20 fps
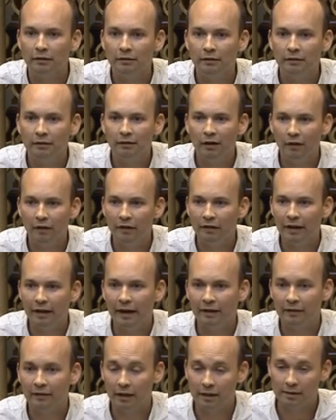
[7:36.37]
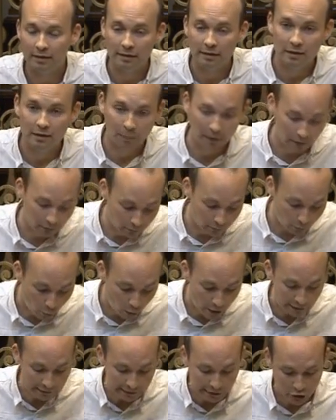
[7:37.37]
on the debt that has since been
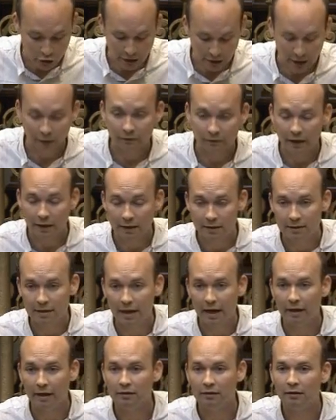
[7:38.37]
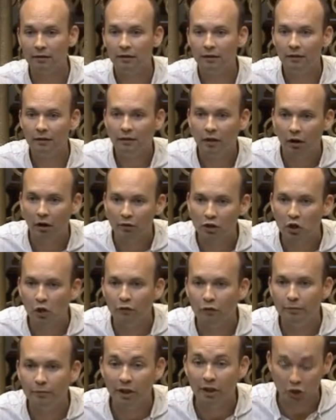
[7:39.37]
quietly shelved, and instead the Irish
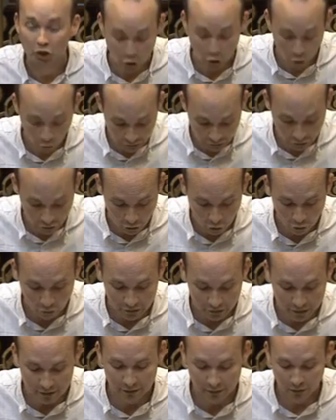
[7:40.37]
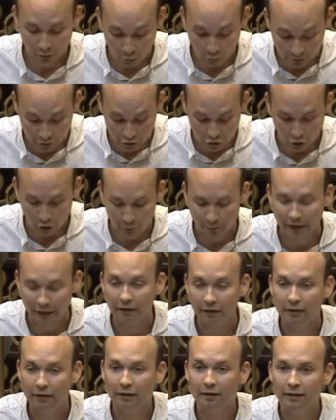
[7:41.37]
government has joined the chorus with Germany
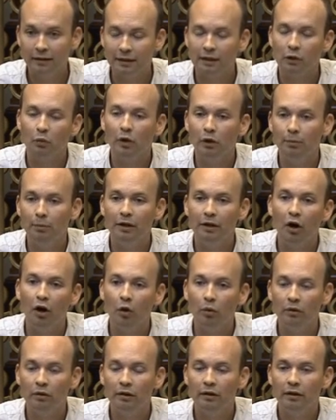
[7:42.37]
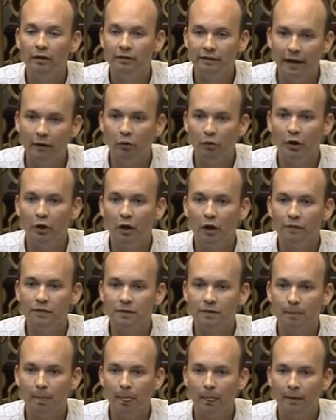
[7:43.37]
that there will be no debt
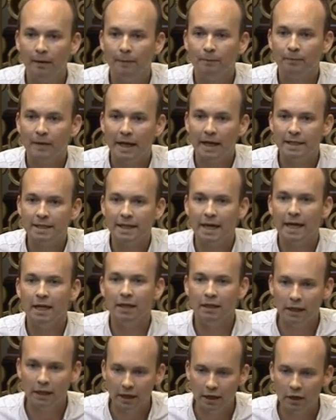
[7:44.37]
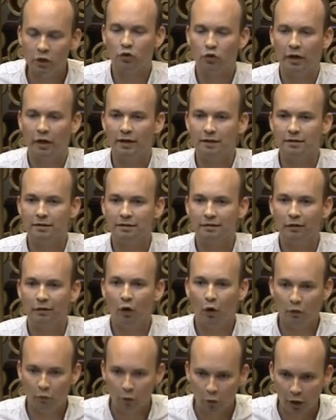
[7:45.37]
write-offs. It's in the interests
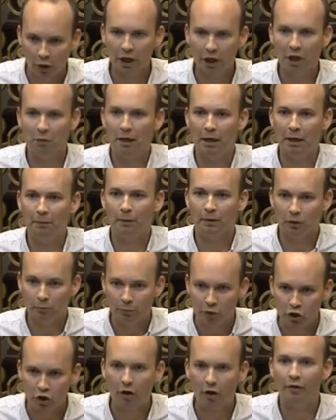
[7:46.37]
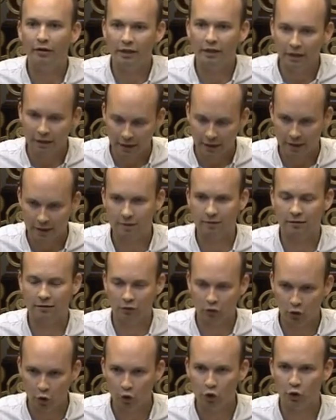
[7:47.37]
of working people, the majority in this
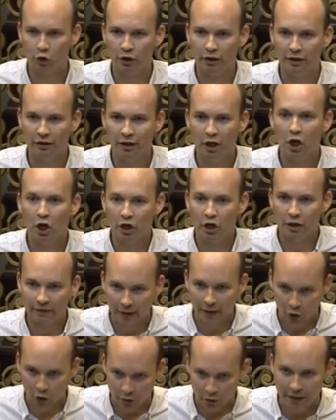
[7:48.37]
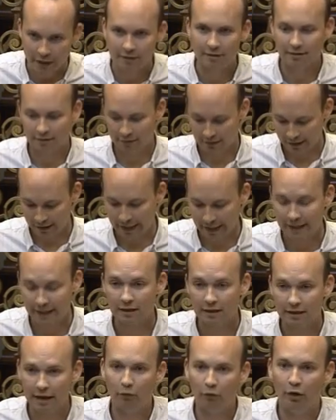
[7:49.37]
country, that Greece gets a
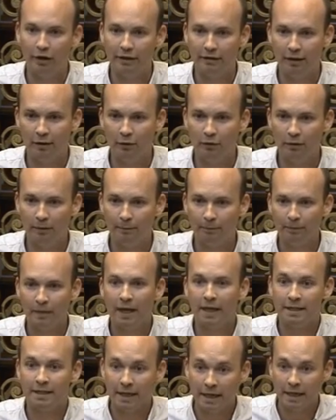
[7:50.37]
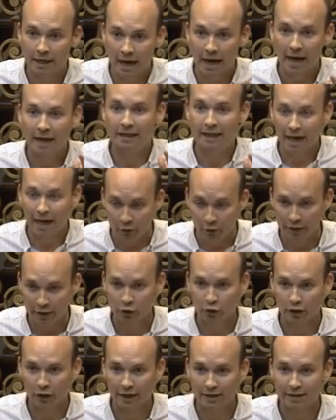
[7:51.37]
debt write-down. It's in their
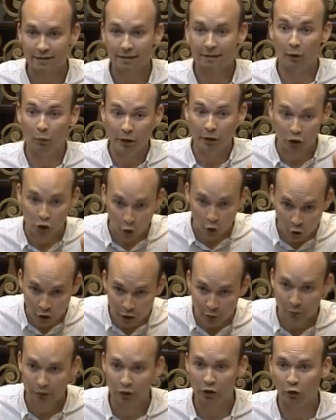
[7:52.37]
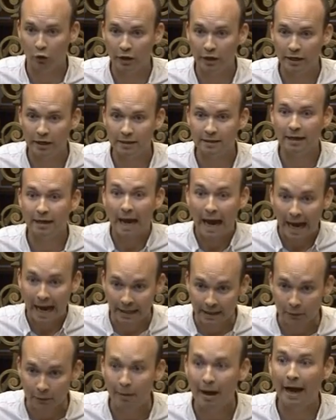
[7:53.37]
interests that we join with the Greeks and
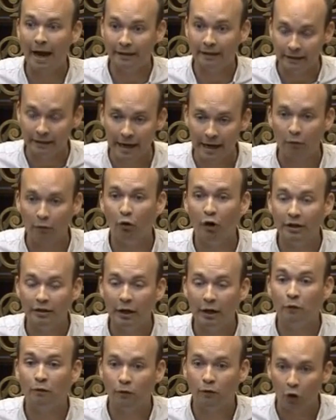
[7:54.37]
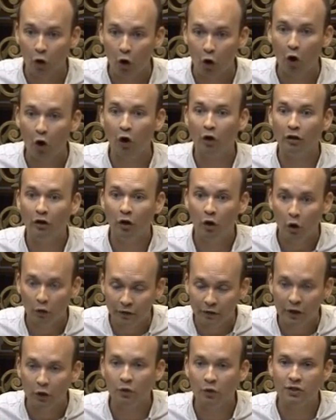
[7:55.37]
demand a debt write-down for all of
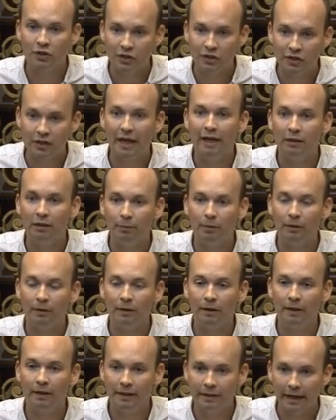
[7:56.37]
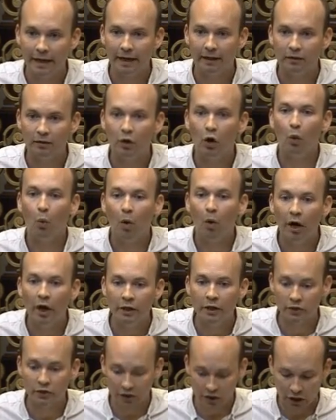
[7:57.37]
the unsustainable debt. Why
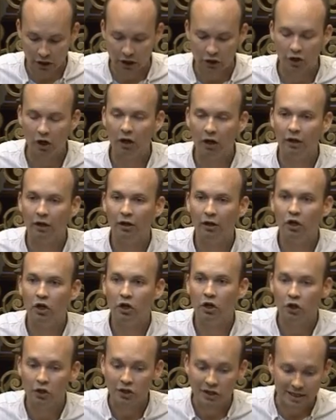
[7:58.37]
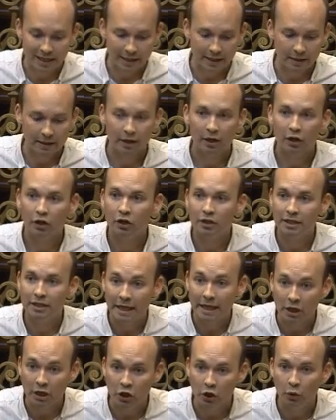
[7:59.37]
does the Taoiseach
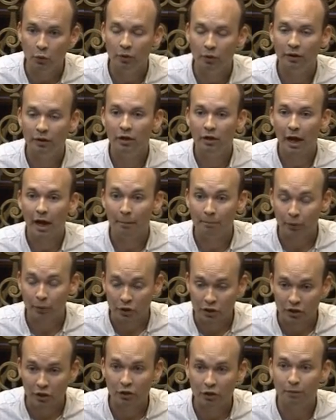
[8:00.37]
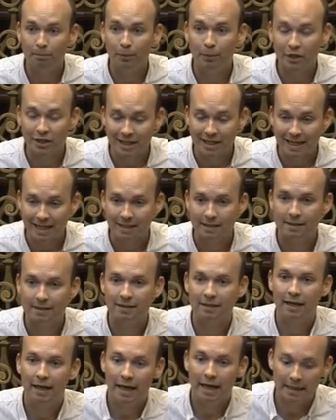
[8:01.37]
continue and
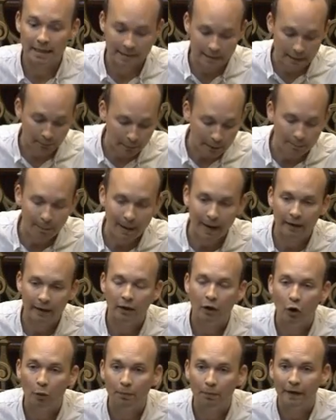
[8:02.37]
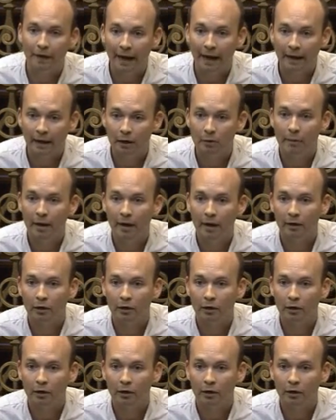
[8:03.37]
persists in simply backing up the Angela Merkel